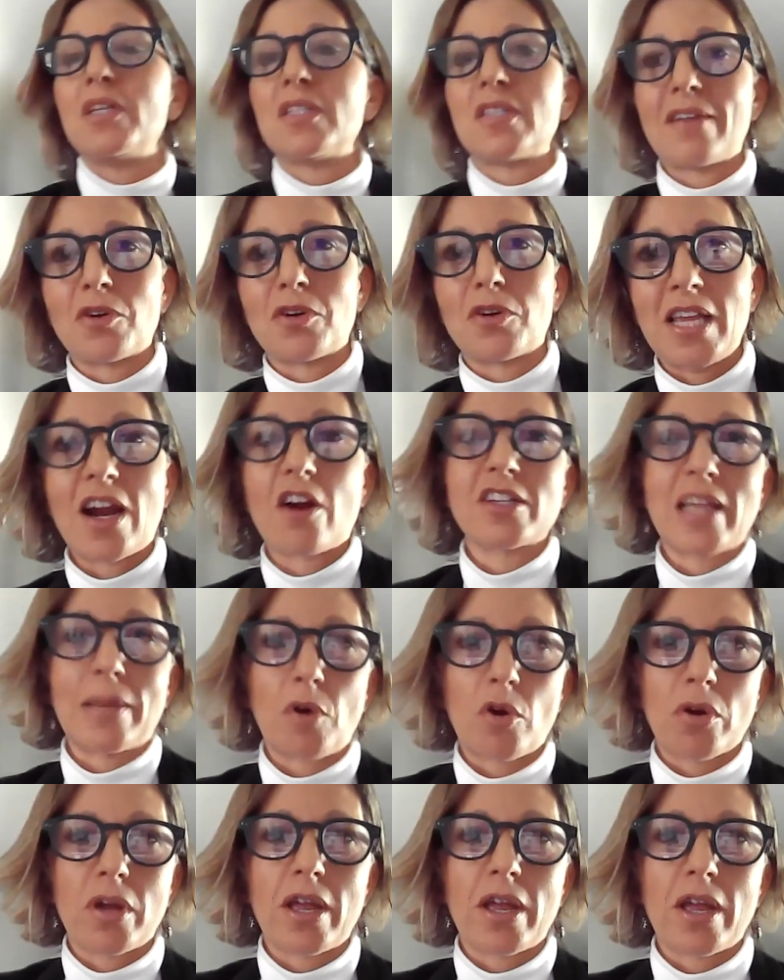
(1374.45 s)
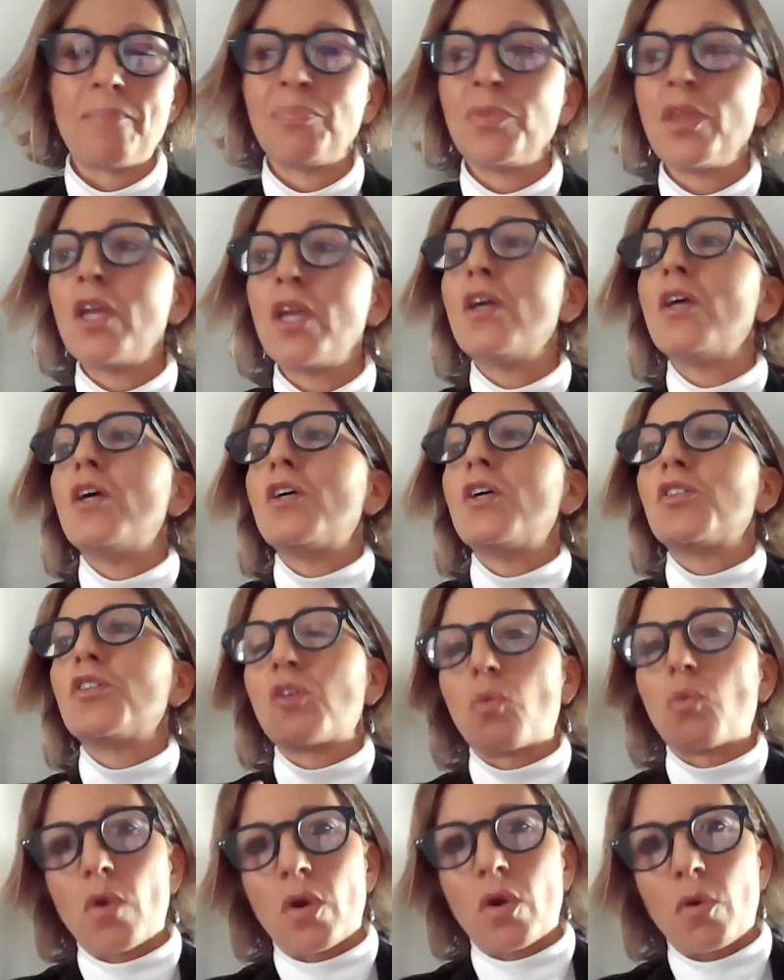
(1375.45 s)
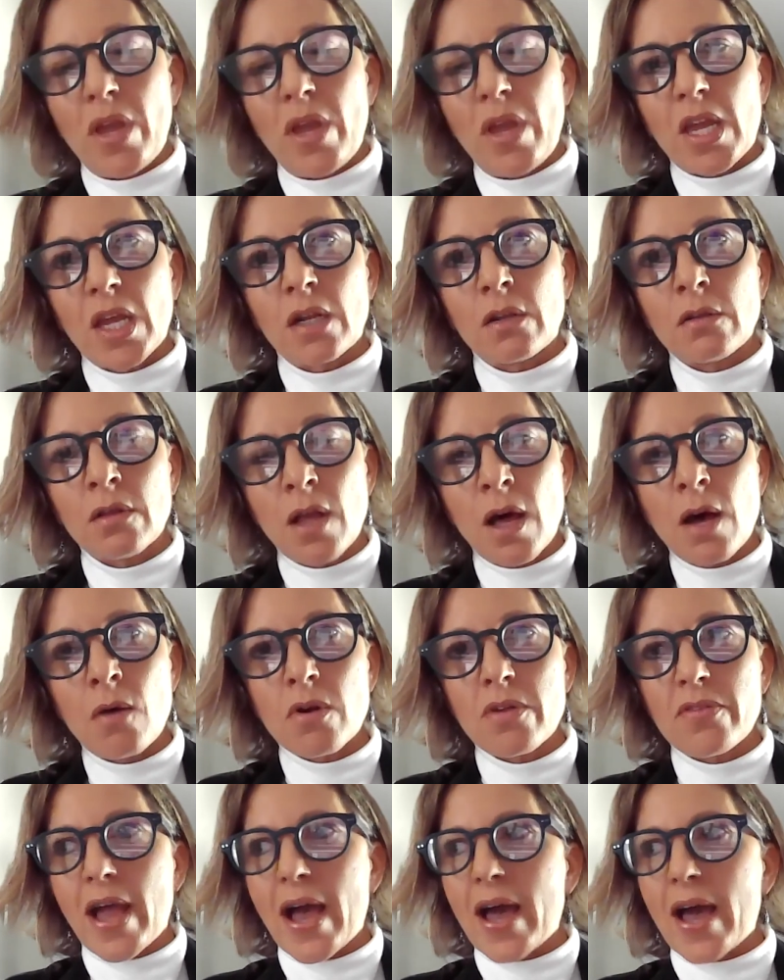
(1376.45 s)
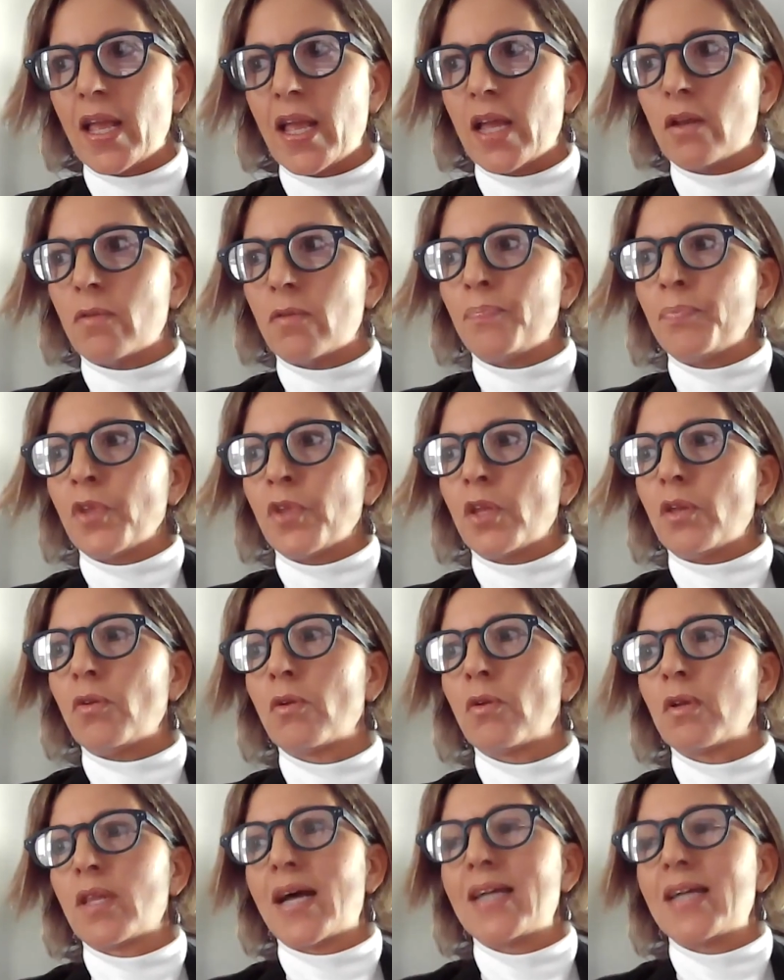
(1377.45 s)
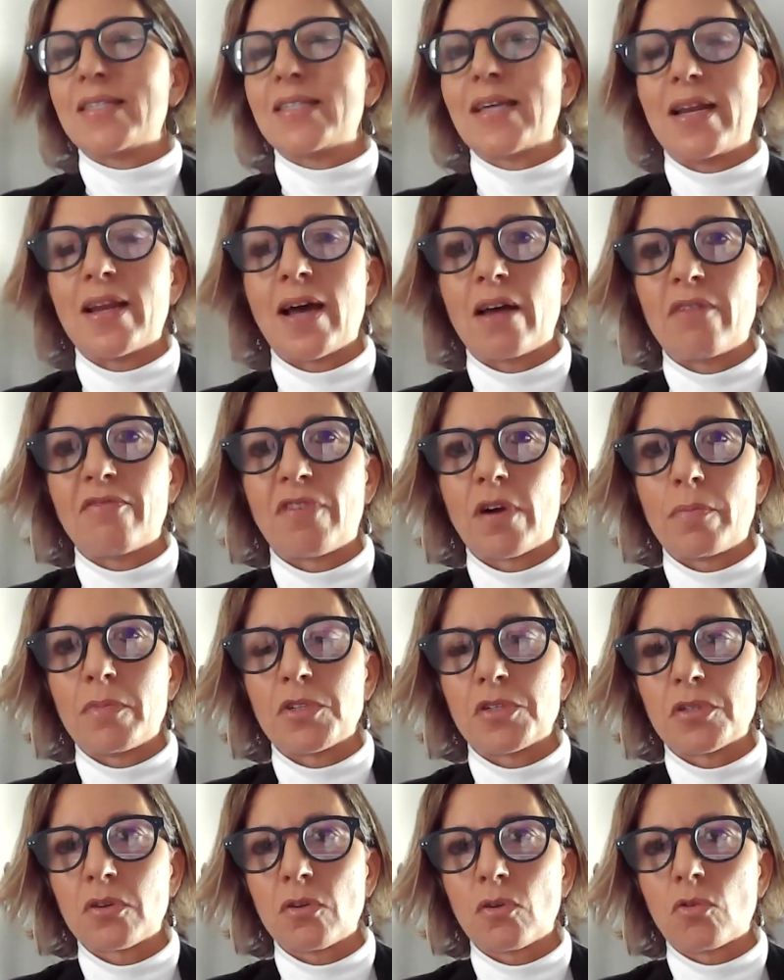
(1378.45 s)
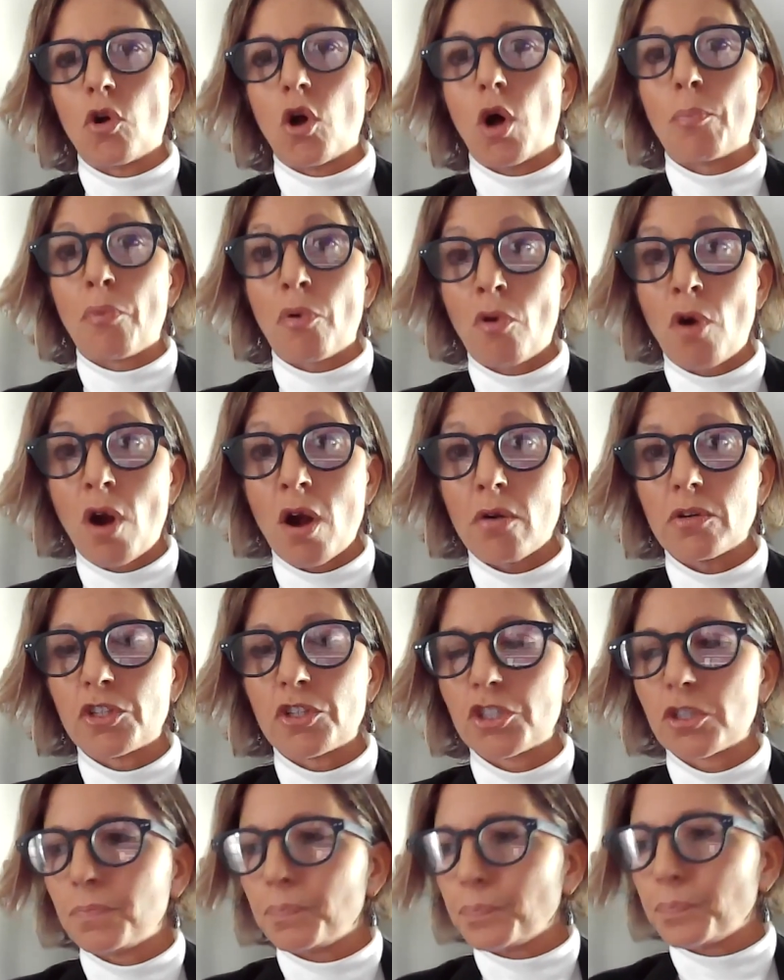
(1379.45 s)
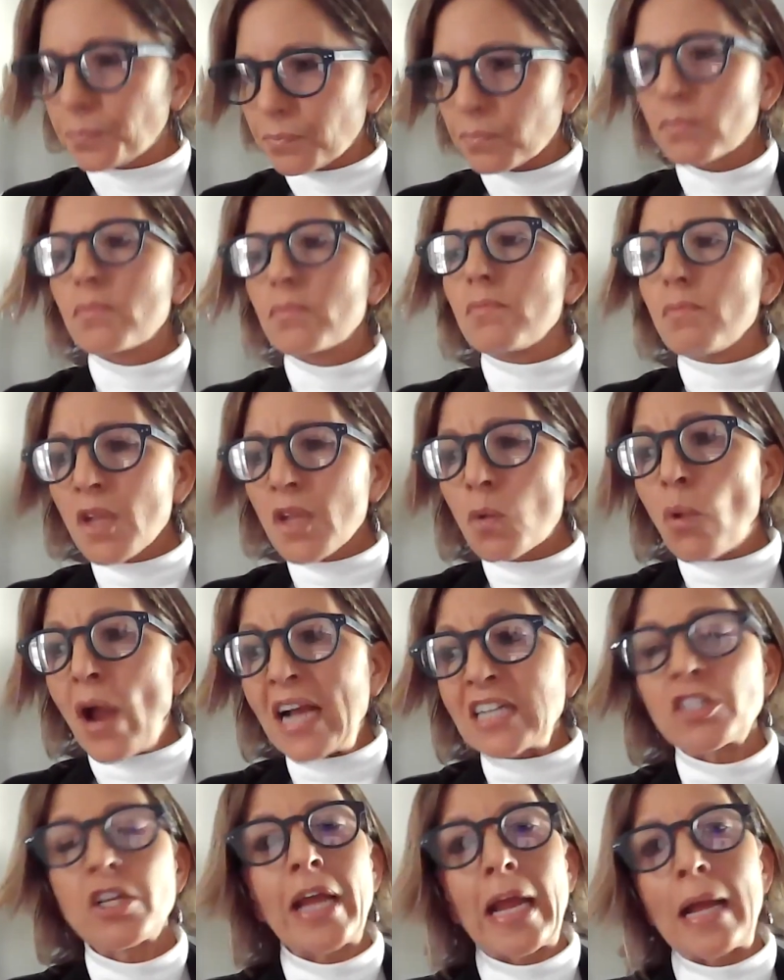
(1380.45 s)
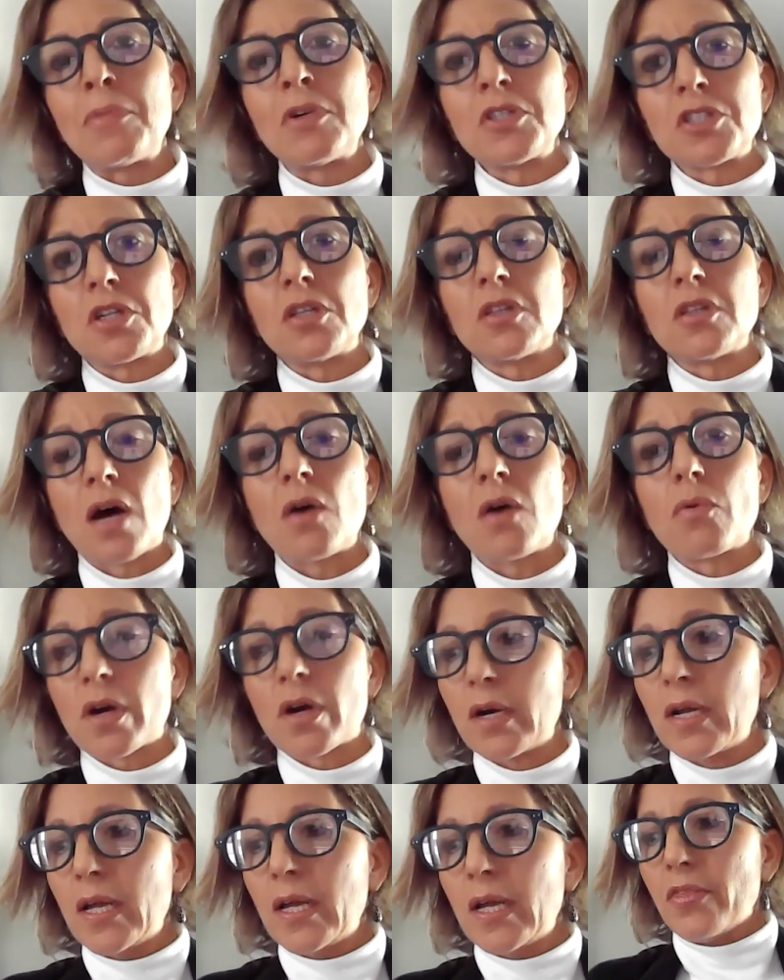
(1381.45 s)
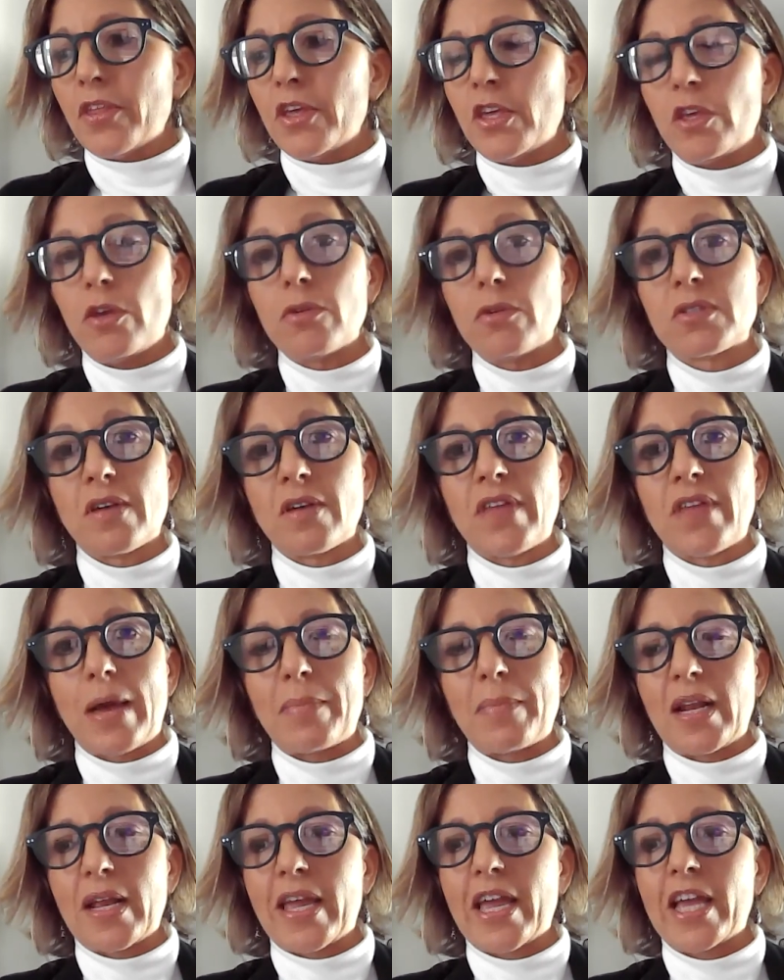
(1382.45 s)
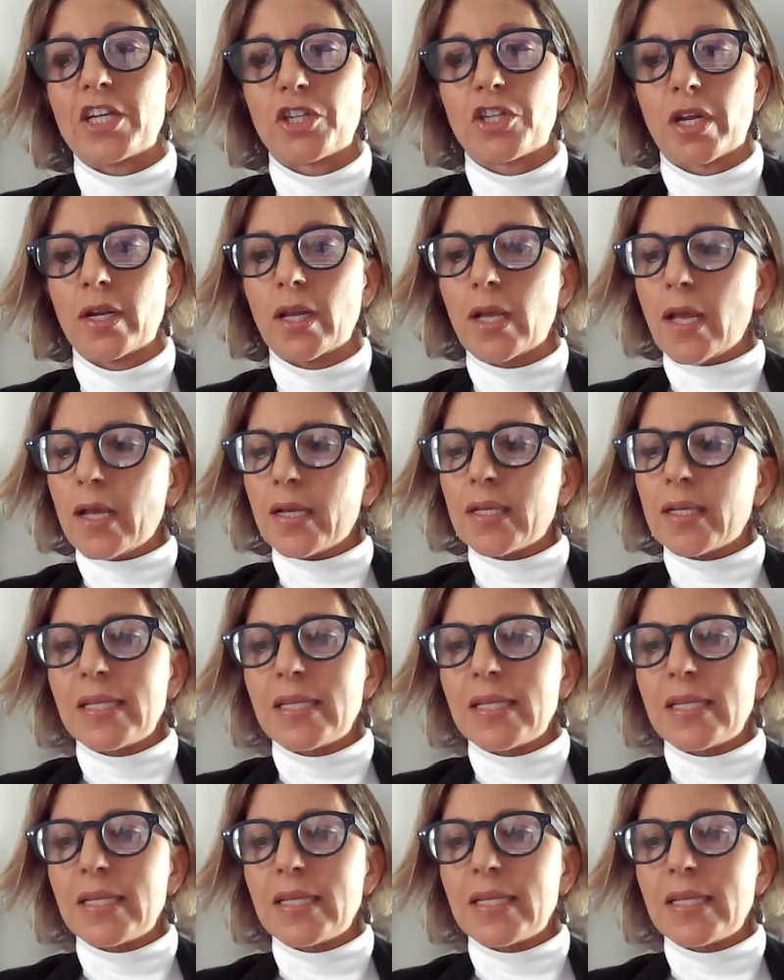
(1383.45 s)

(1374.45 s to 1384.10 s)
Mm-hmm. Why does that matter? Well, first of all, we know psychotropic medication really doesn't work on dementia patients necessarily. You're really kind of sedating them a little bit.